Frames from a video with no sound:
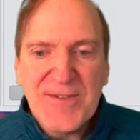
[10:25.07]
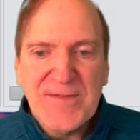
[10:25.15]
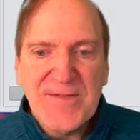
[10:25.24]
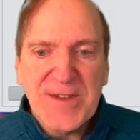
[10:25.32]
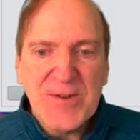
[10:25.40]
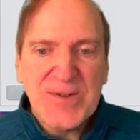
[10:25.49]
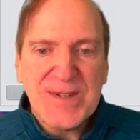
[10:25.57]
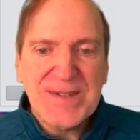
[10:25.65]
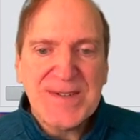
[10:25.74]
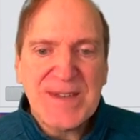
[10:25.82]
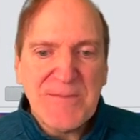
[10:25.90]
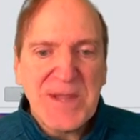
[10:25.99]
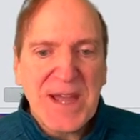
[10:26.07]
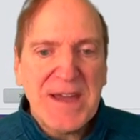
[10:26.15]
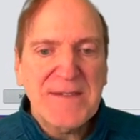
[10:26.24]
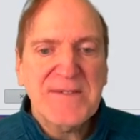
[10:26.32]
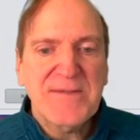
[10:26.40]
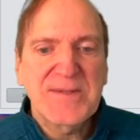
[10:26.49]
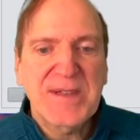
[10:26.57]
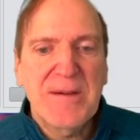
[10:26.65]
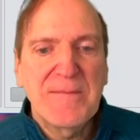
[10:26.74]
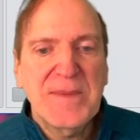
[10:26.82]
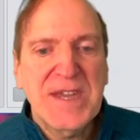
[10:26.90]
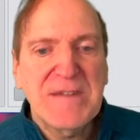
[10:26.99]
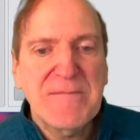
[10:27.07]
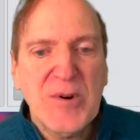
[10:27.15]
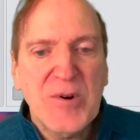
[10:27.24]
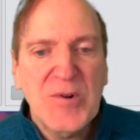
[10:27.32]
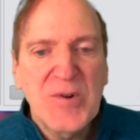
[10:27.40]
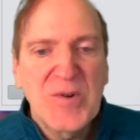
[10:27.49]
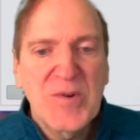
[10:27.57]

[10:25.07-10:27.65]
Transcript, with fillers: confusion sometimes for some people.